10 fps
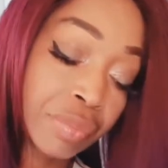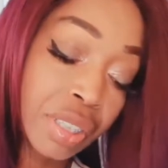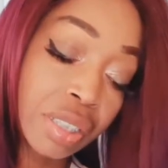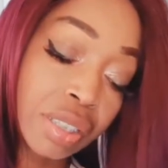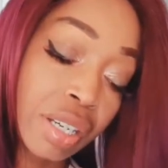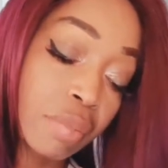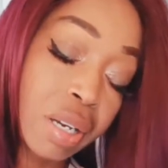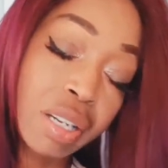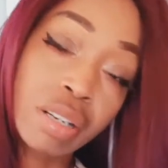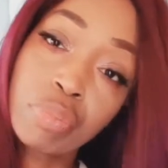to say
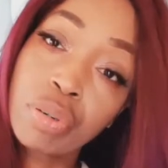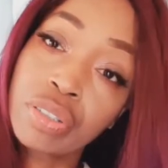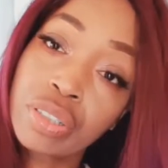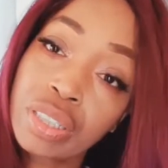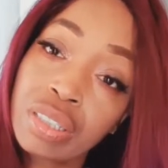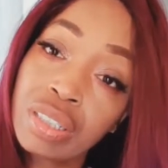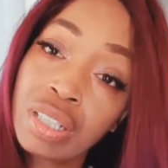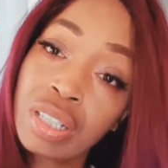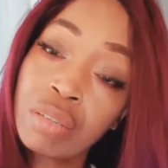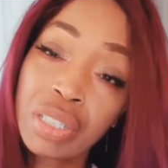about a person,
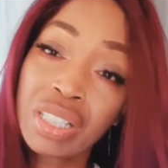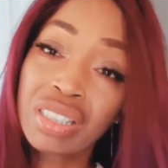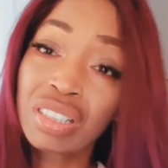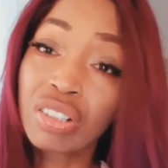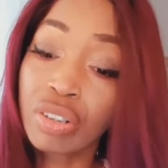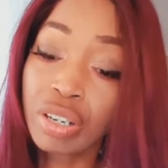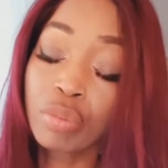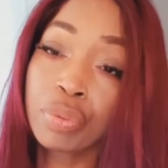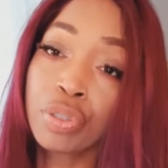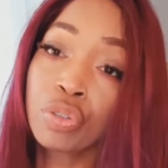because it'll help you